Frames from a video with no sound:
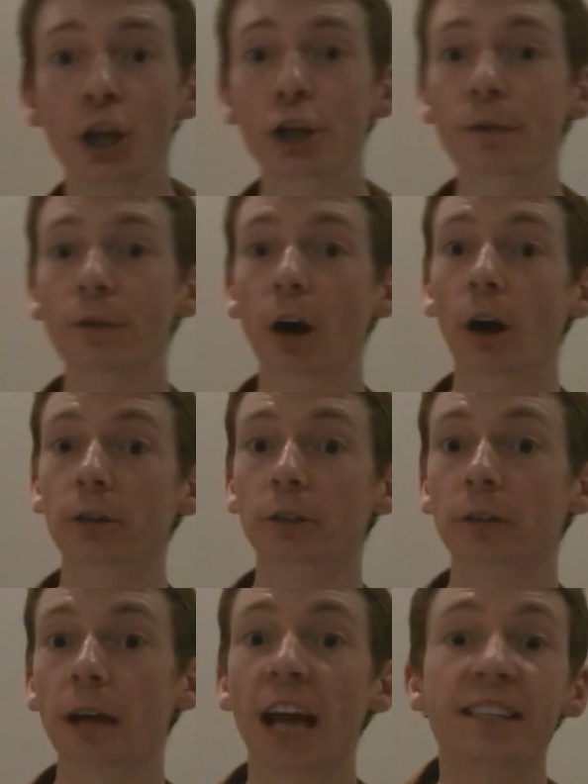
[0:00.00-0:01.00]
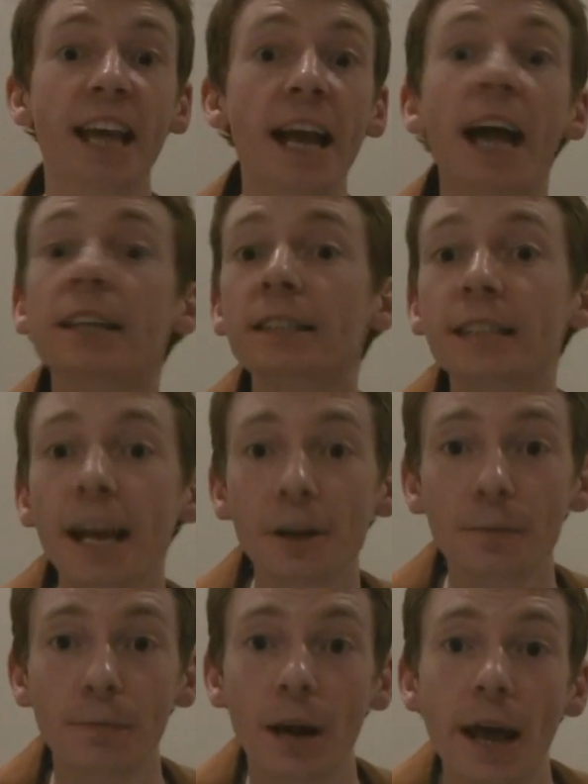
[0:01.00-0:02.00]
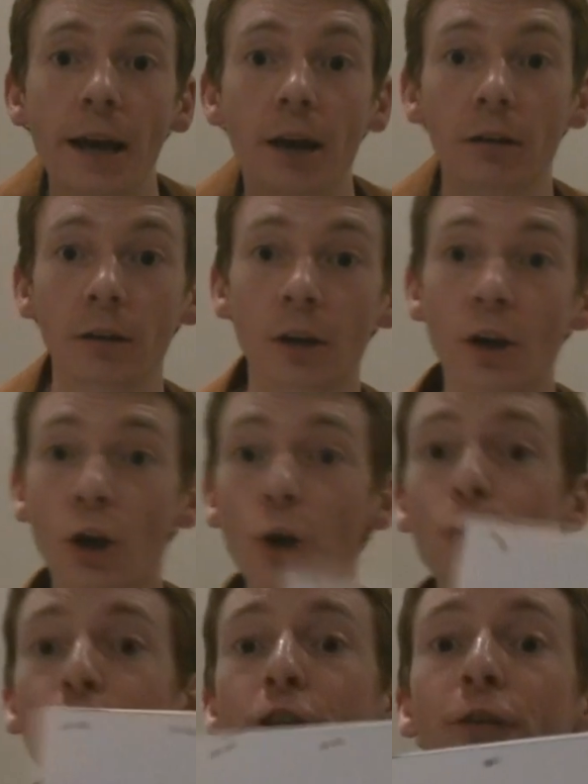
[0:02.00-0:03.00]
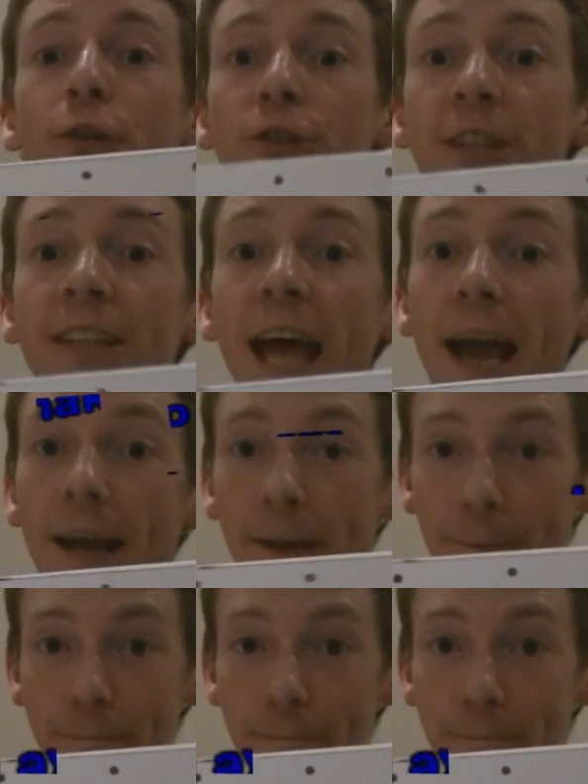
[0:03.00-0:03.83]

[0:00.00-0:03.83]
you've got, say, a second player who shuffles the deck,